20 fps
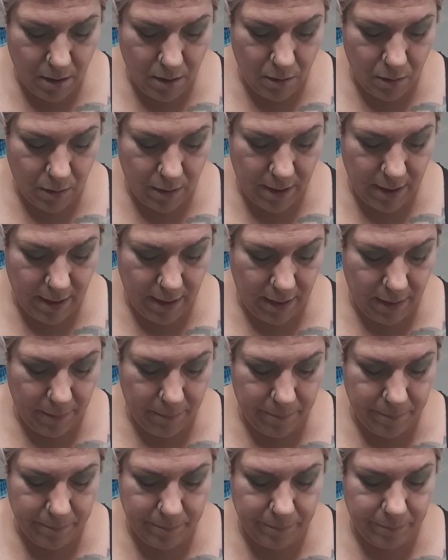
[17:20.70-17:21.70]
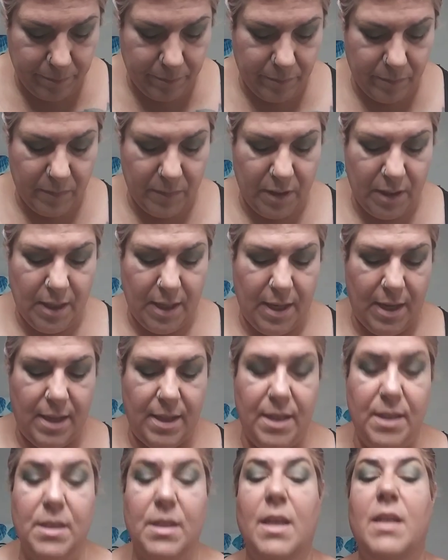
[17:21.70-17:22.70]
Okay? And in
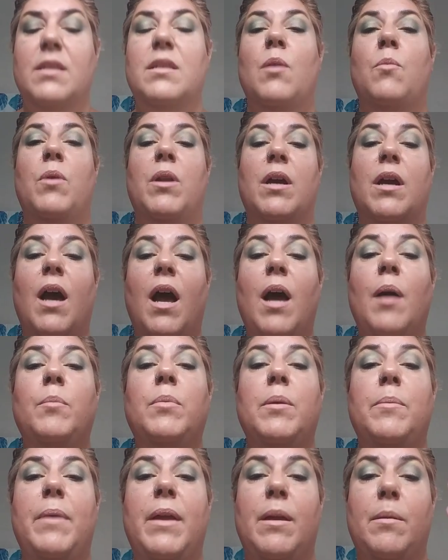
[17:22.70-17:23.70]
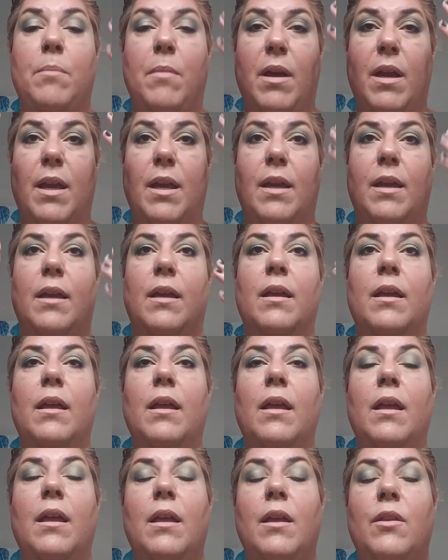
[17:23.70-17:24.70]
this case, I want to complement
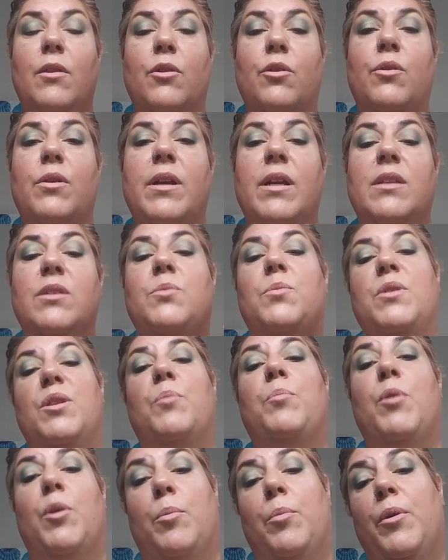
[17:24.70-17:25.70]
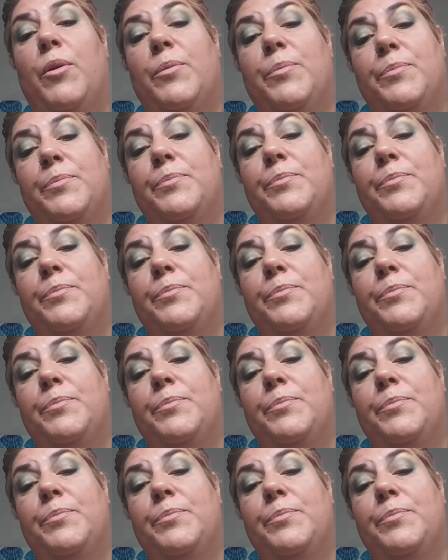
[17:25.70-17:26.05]
the greens with the purple.